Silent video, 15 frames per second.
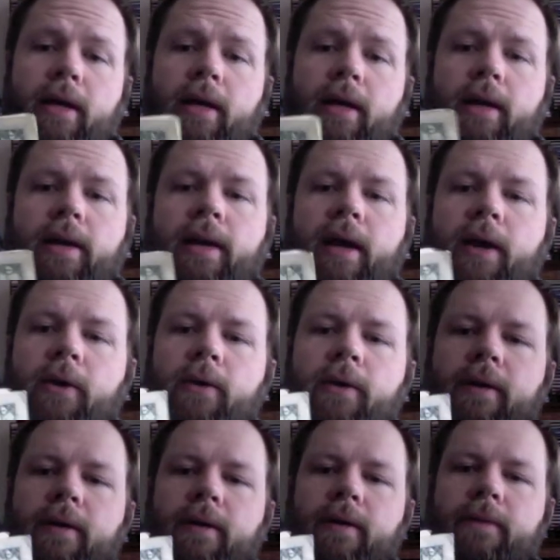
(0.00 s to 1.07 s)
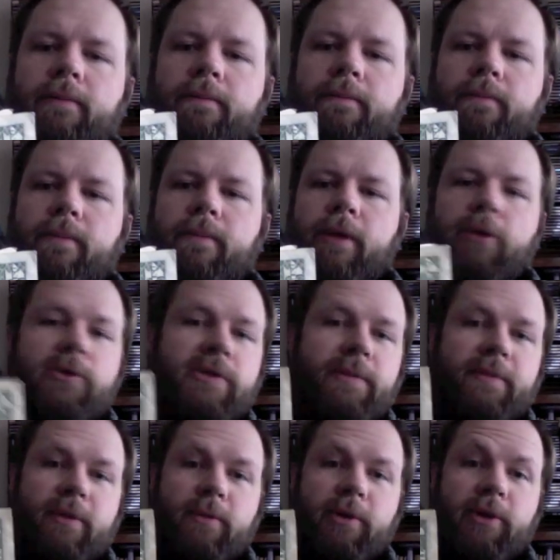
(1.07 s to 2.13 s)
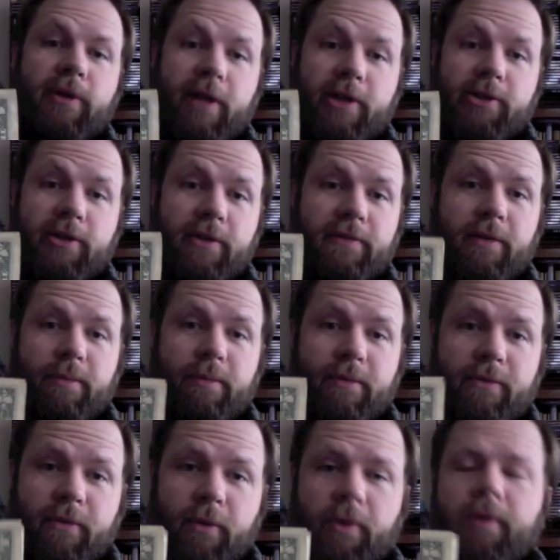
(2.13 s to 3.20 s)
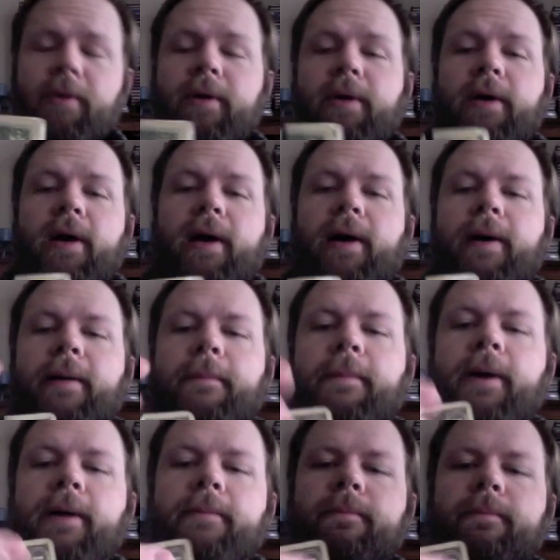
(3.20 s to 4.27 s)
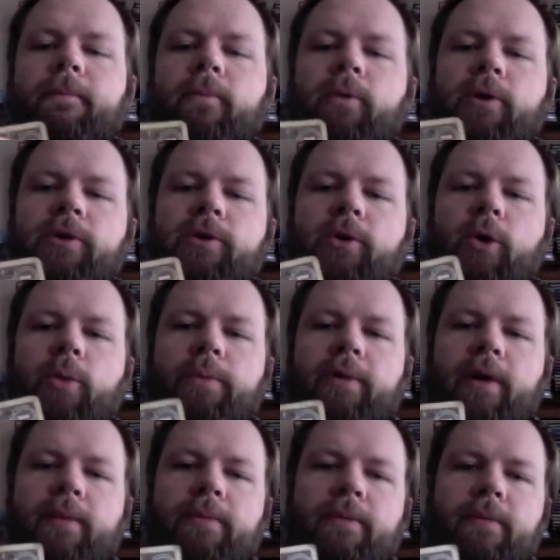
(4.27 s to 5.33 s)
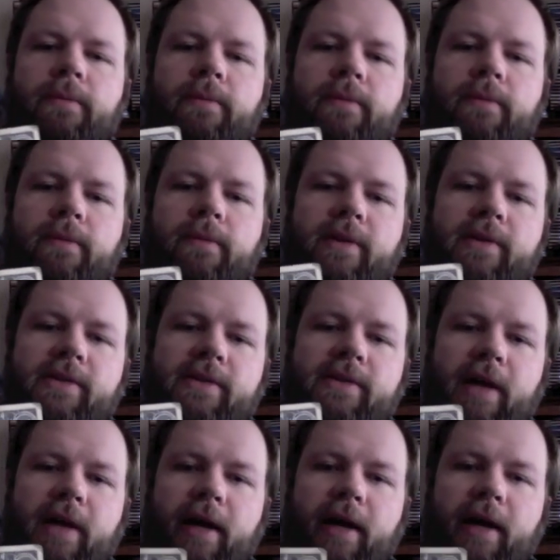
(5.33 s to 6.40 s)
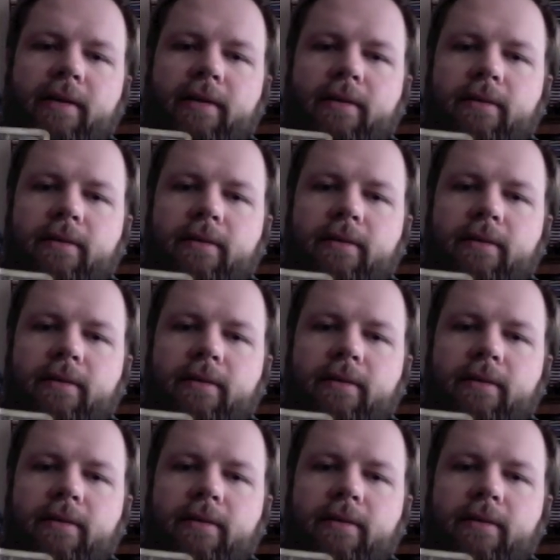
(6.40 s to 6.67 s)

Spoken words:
now here's something we could actually have done before, but we're going to open up this side